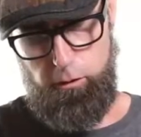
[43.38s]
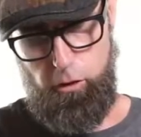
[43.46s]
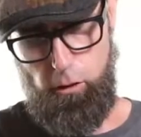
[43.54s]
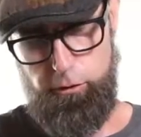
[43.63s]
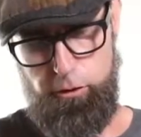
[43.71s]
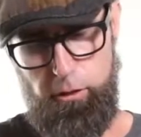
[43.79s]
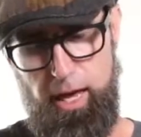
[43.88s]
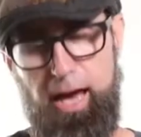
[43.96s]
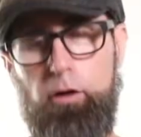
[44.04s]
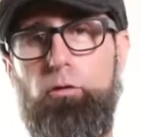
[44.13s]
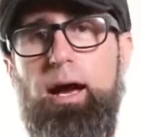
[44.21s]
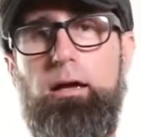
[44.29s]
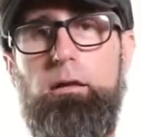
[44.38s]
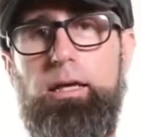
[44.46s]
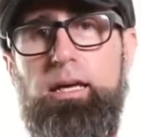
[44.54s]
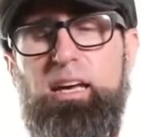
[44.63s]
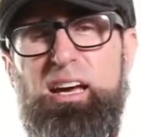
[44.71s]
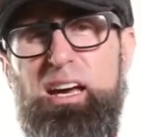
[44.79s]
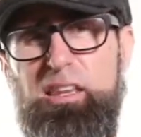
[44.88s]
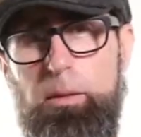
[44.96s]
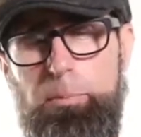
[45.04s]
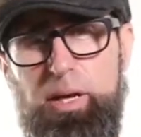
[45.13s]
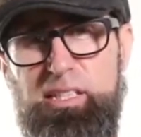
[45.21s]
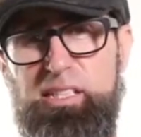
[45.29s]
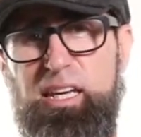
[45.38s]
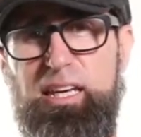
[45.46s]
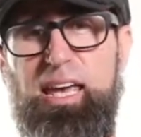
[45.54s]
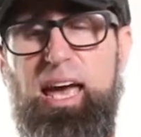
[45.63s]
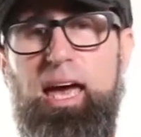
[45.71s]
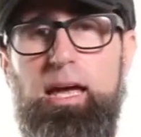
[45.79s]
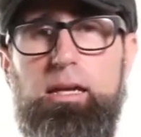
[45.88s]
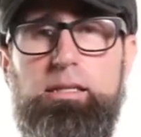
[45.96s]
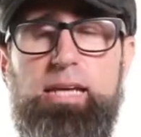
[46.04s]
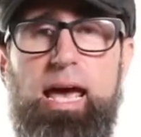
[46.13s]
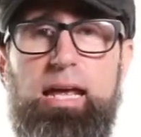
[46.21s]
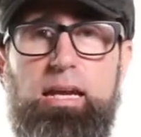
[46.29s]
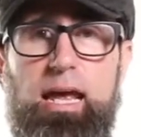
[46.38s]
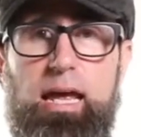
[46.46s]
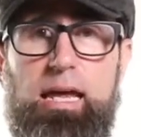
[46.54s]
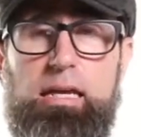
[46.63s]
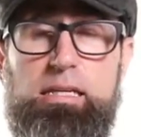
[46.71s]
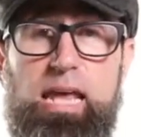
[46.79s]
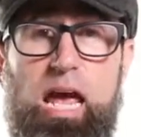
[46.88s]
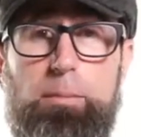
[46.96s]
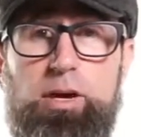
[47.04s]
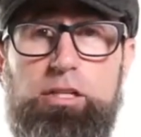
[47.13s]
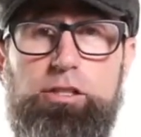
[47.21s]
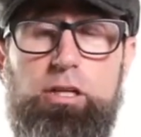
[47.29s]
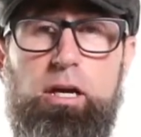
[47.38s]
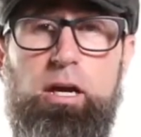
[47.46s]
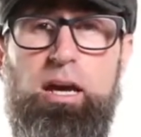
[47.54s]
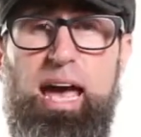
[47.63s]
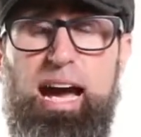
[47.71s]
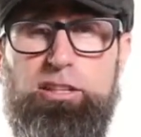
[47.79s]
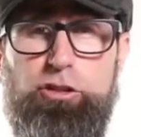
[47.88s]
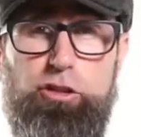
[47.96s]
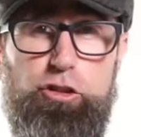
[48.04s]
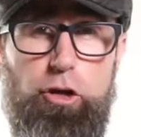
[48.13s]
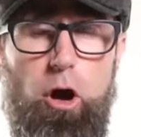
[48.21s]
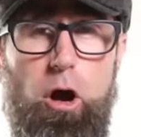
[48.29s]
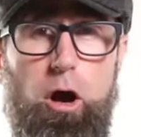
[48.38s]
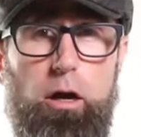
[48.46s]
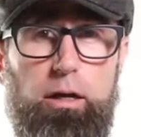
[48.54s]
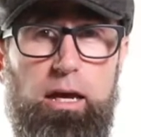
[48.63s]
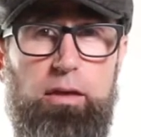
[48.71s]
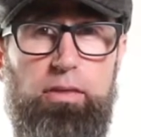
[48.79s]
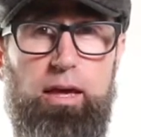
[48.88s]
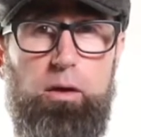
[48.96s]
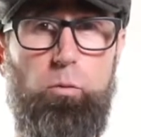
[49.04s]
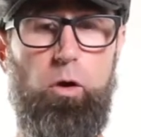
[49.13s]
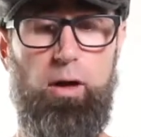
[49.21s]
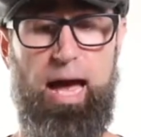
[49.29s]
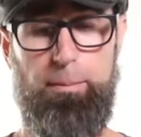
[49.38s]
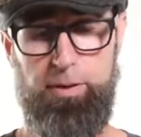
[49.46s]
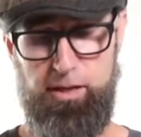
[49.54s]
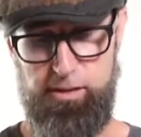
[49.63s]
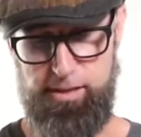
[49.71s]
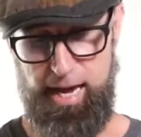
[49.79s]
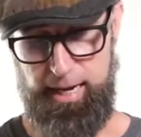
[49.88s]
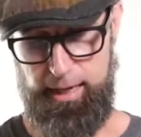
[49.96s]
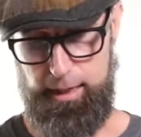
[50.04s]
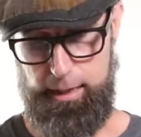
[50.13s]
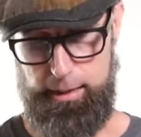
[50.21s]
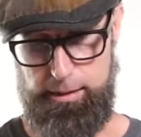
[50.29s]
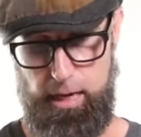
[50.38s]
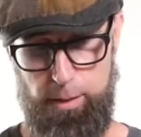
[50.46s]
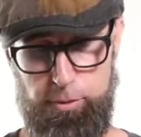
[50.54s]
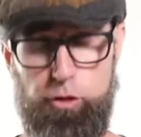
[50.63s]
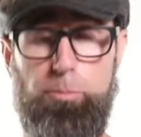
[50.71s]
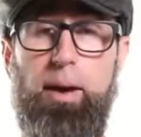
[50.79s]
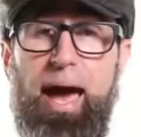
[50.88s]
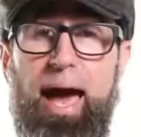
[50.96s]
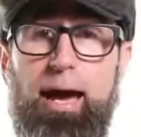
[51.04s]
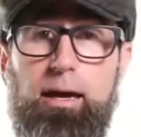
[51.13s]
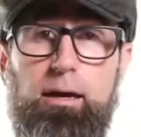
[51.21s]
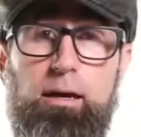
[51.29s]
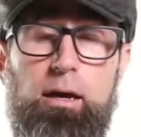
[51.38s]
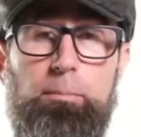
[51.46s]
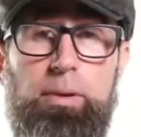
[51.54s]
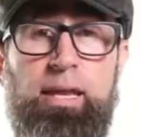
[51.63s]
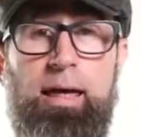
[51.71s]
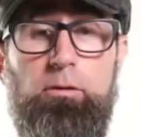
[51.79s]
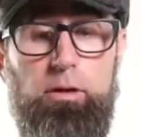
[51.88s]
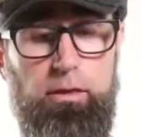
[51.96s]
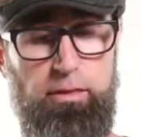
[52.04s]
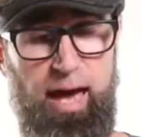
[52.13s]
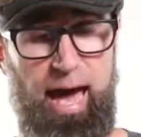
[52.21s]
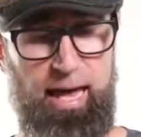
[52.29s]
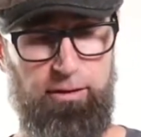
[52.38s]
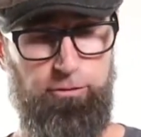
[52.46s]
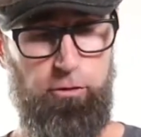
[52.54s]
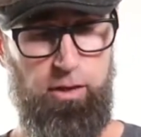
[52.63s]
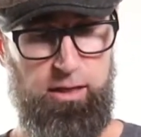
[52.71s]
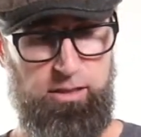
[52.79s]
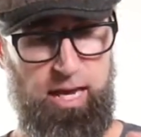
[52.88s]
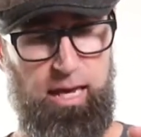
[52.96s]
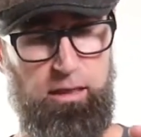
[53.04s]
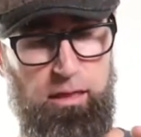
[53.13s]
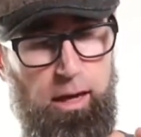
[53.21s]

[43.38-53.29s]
don't do that correctly, the pins can get dent and damaged, actually charred, and then what'll happen is that can damage your pack. But not only that, if you then take